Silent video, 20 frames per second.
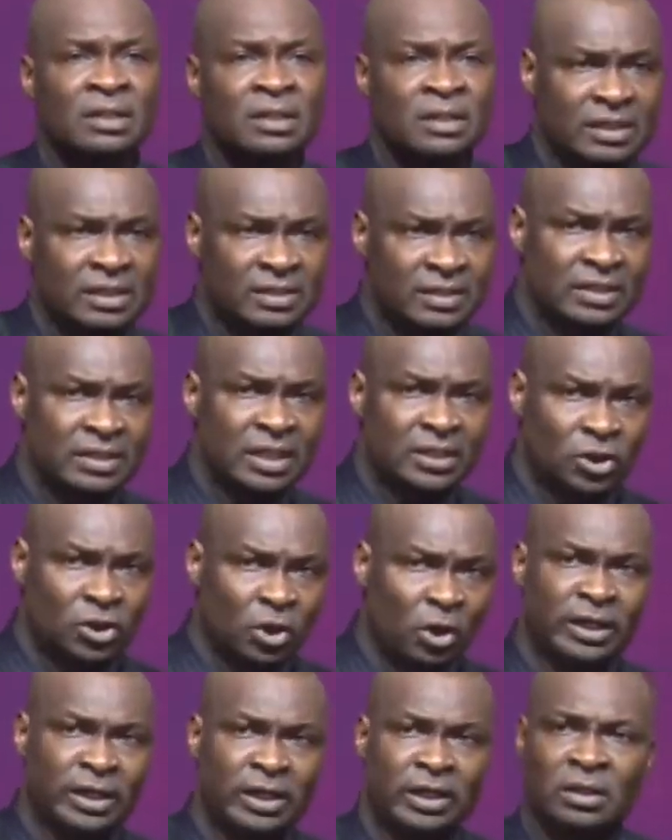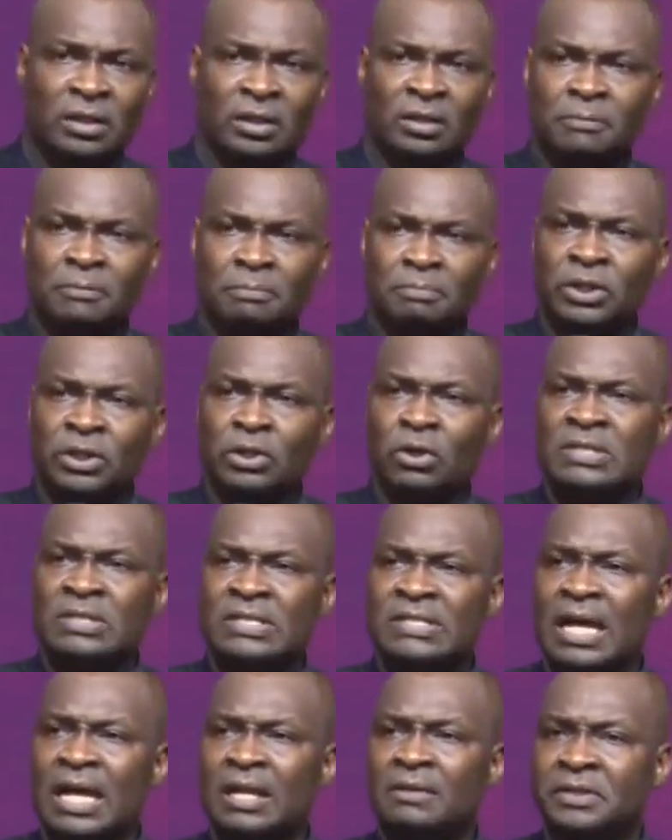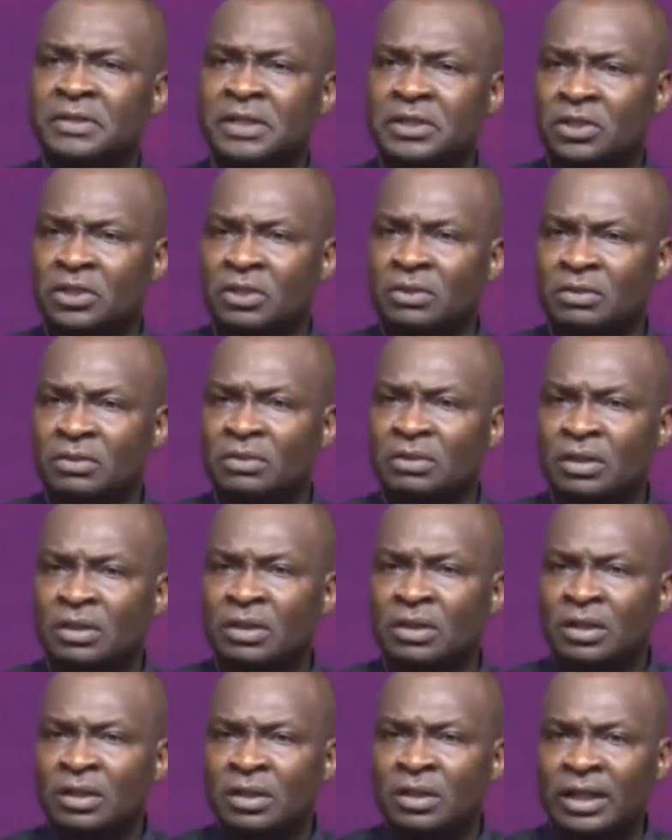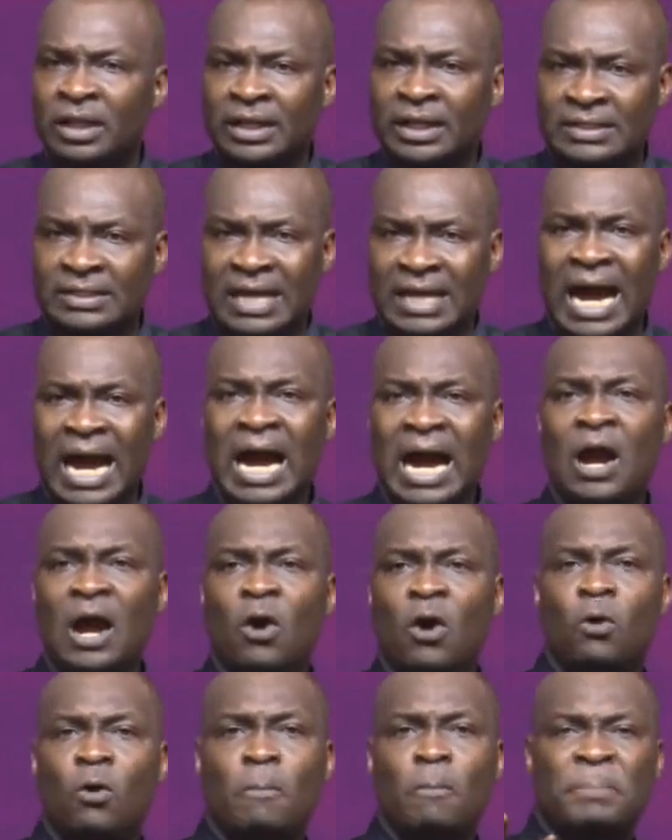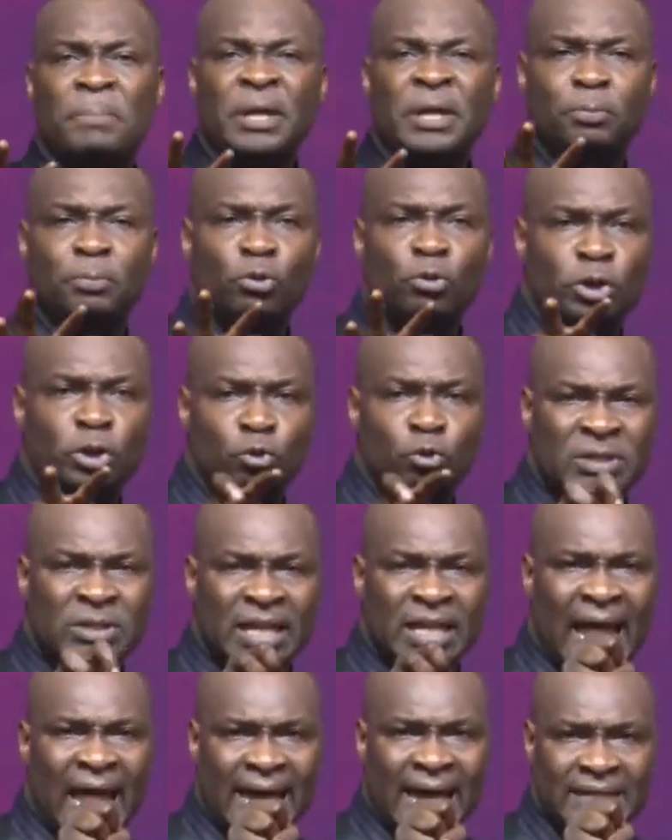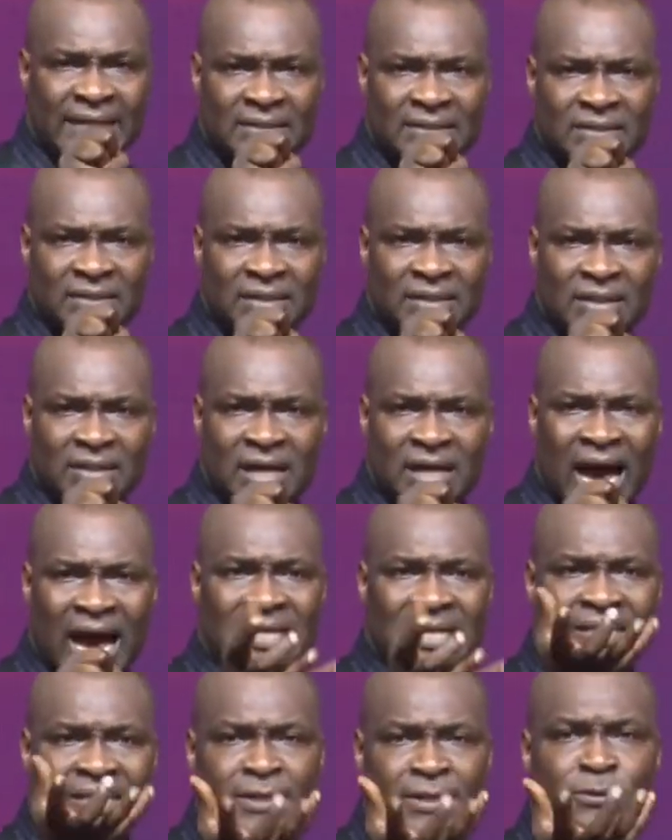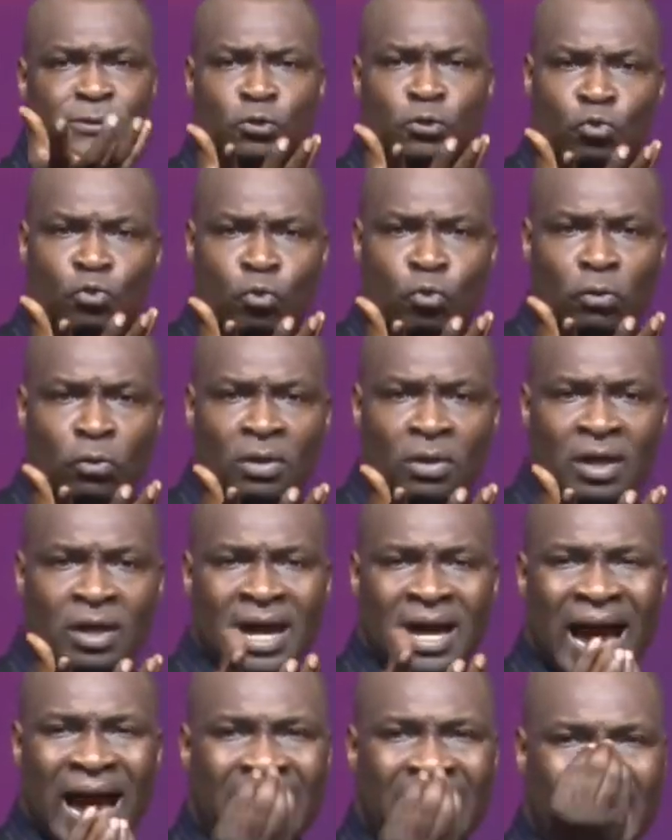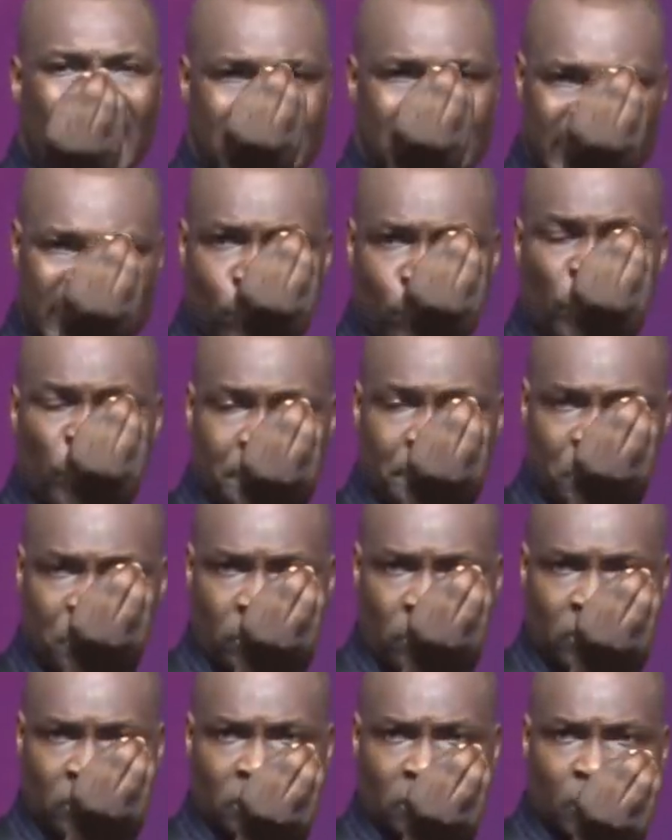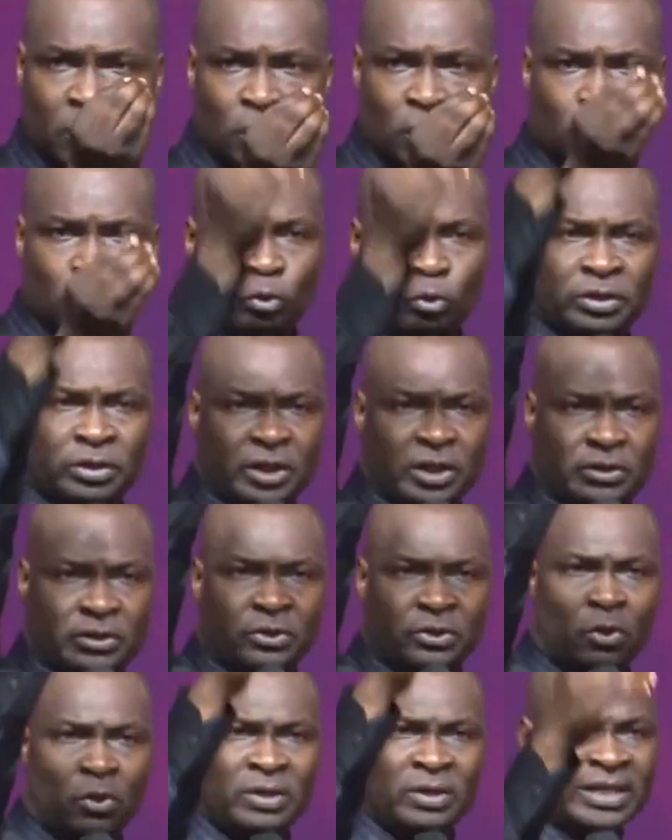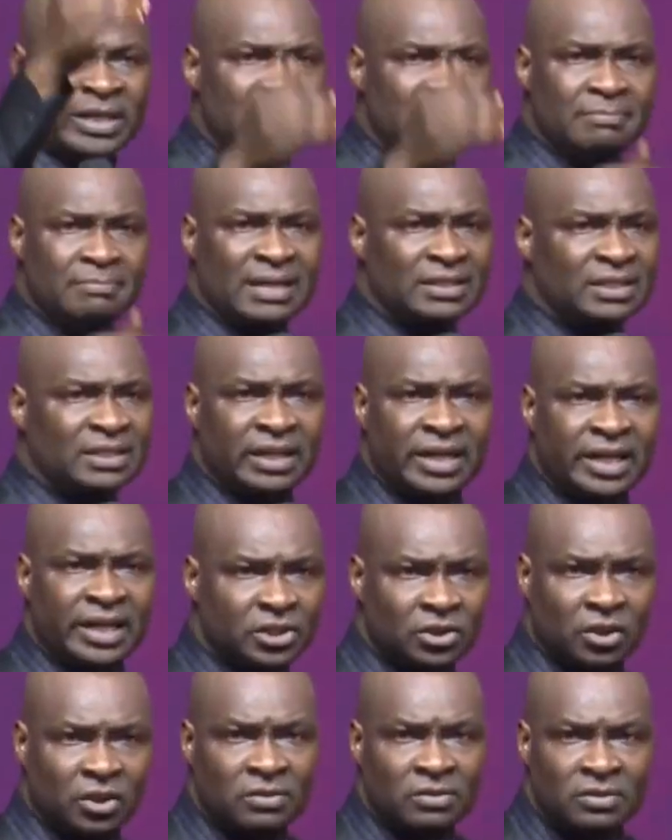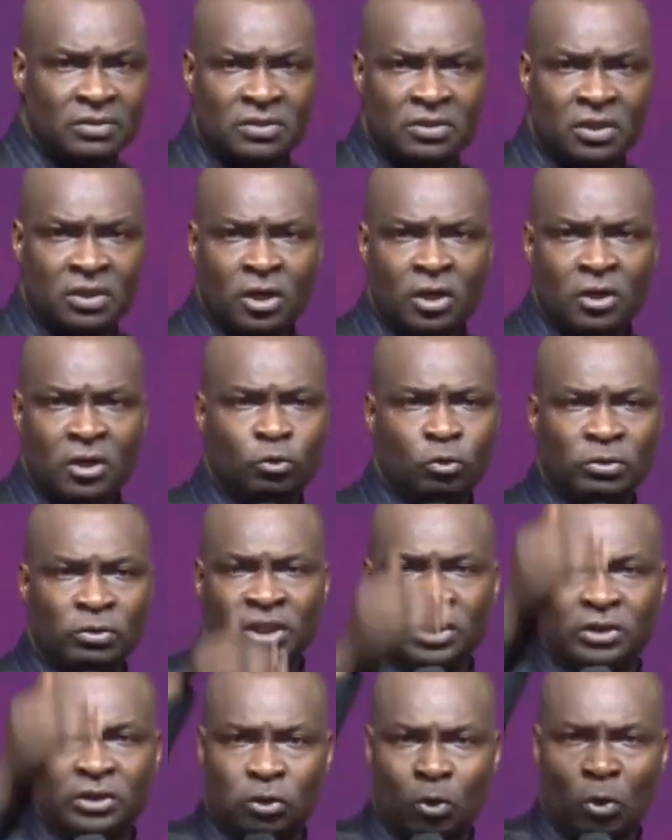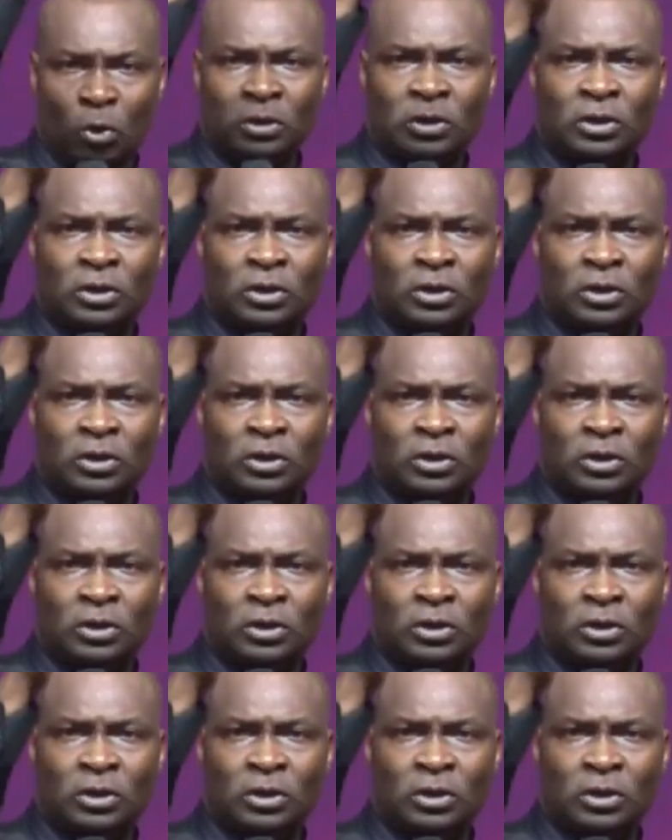This is the journey beyond salvation. It is how people use light as a tool and as a weapon to dethrone imaginations, to dethrone